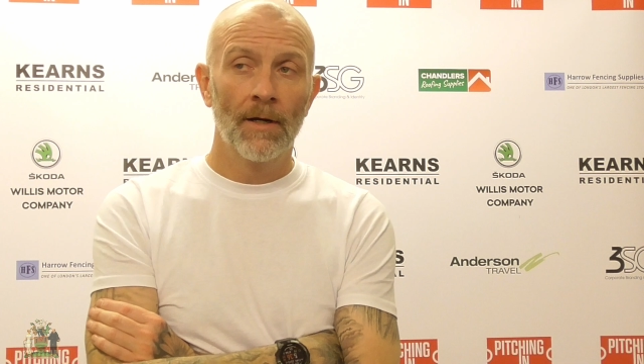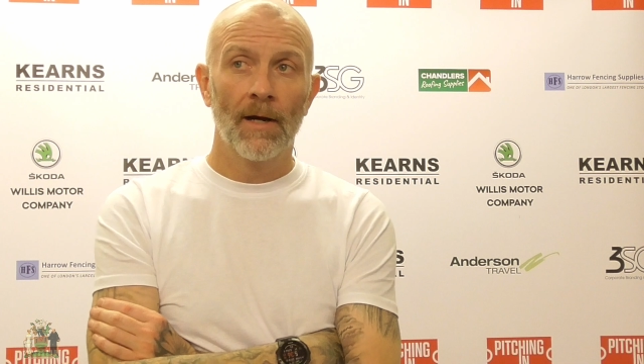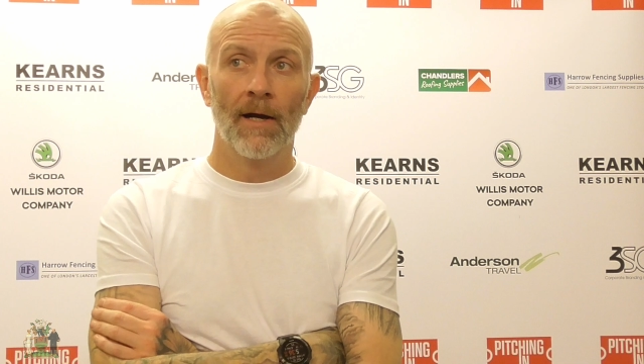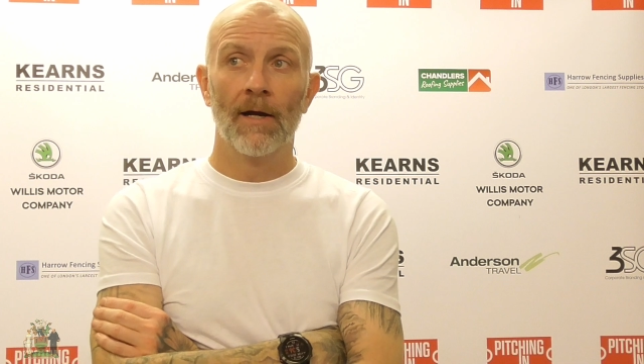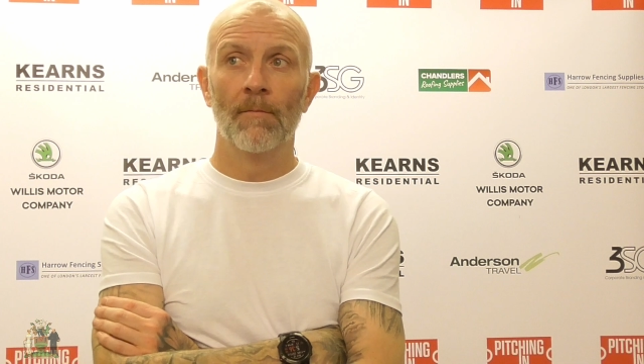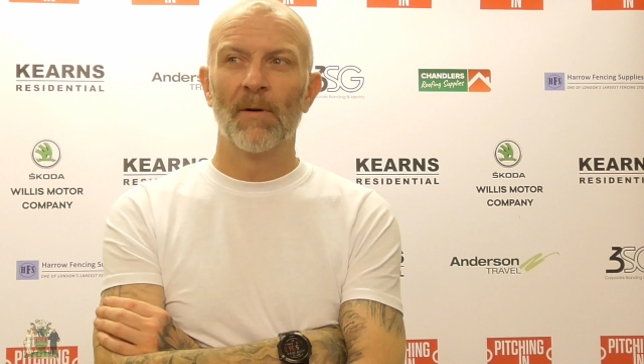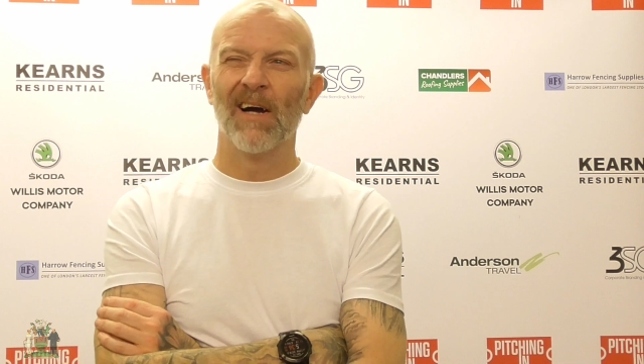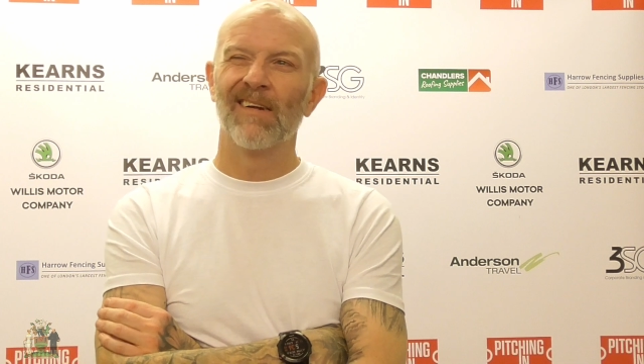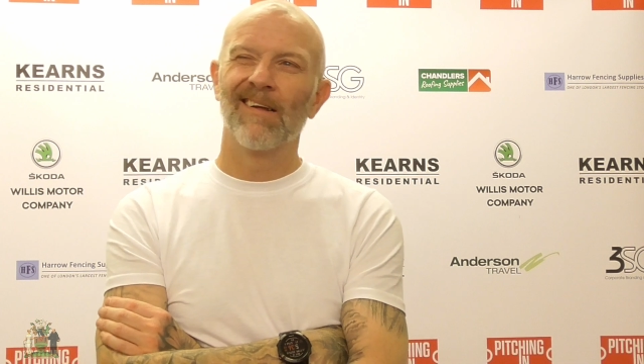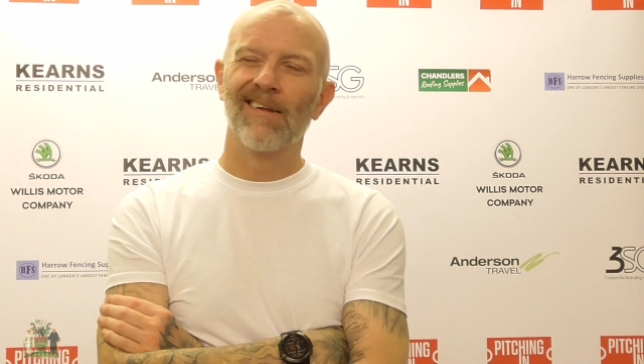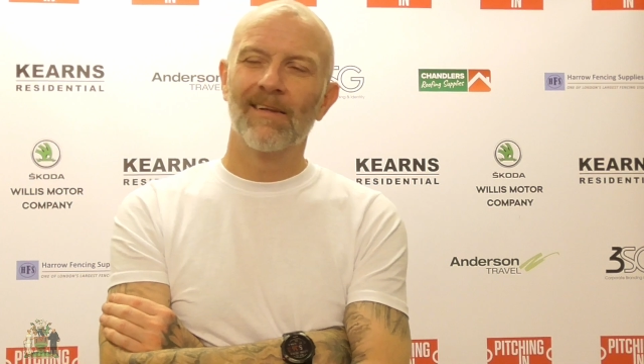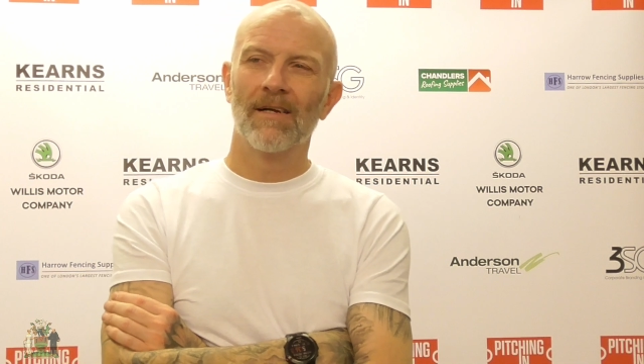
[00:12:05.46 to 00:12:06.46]

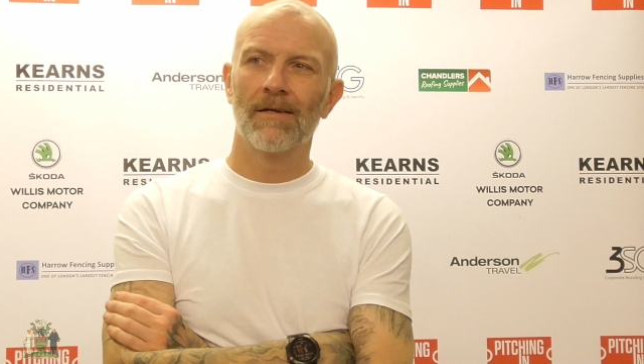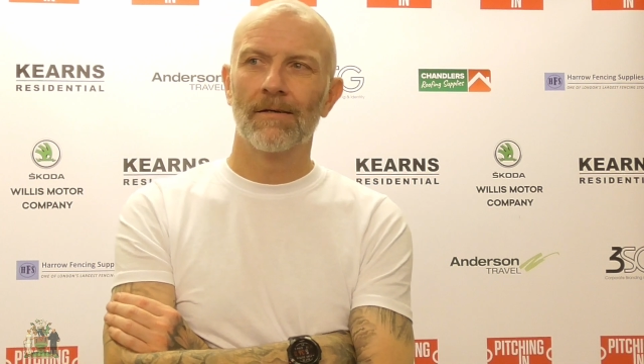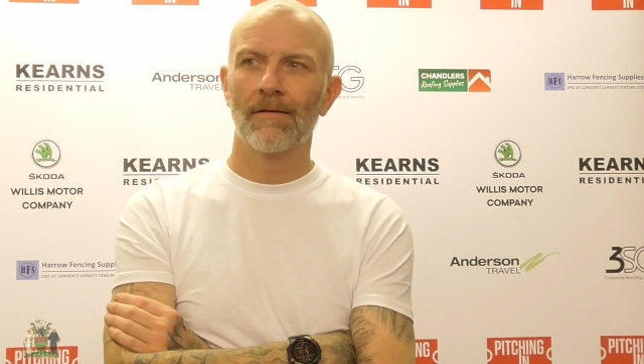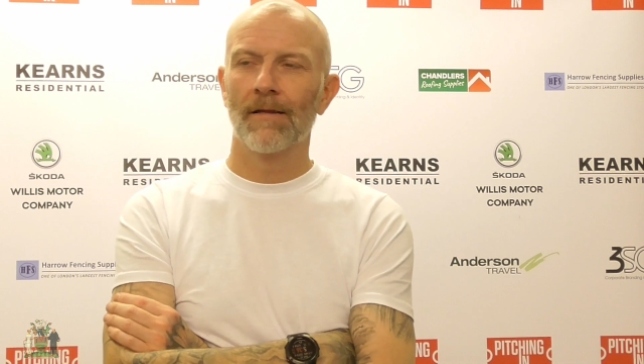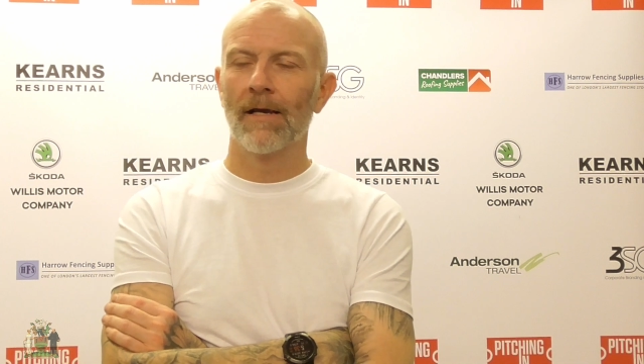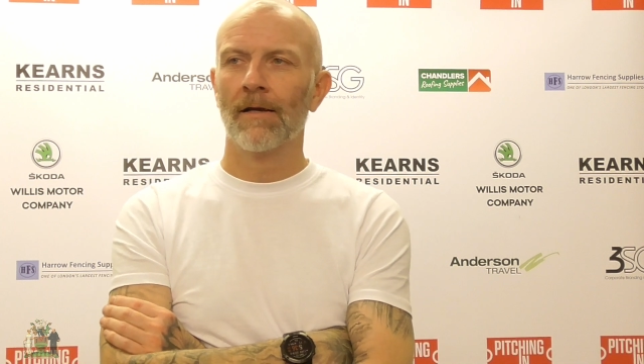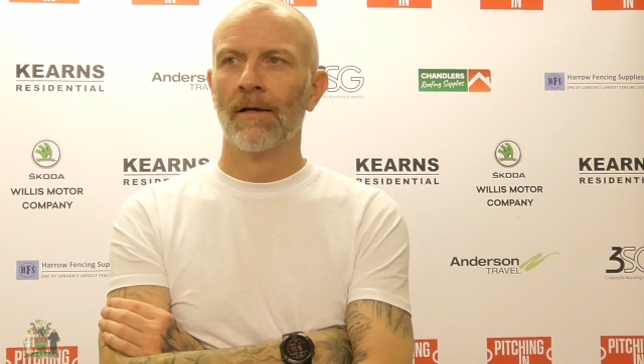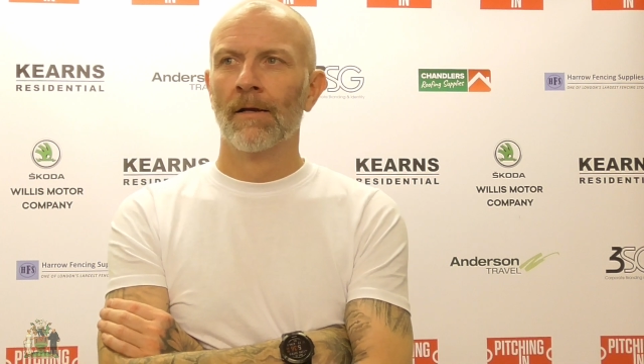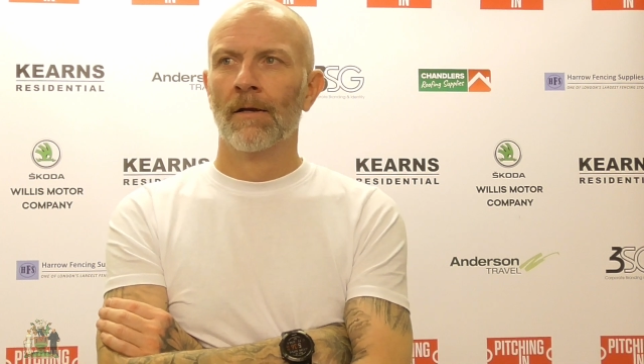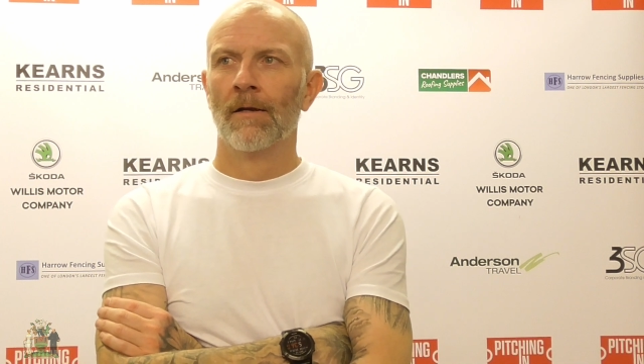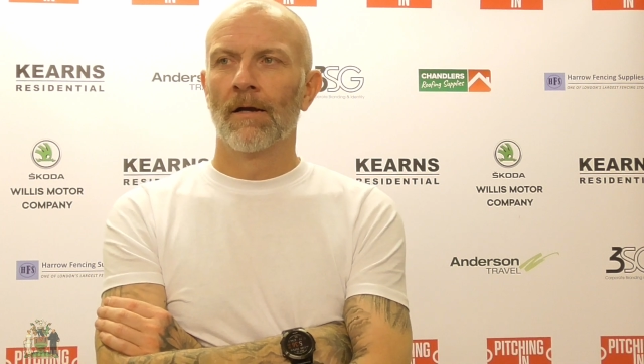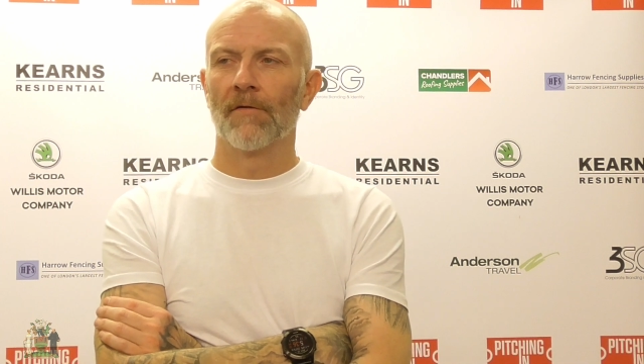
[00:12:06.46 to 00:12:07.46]
but
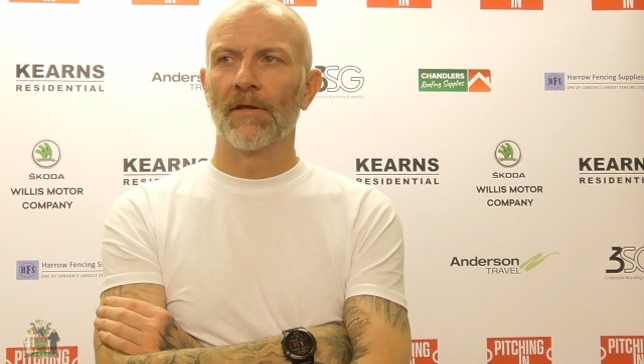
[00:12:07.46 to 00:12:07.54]
I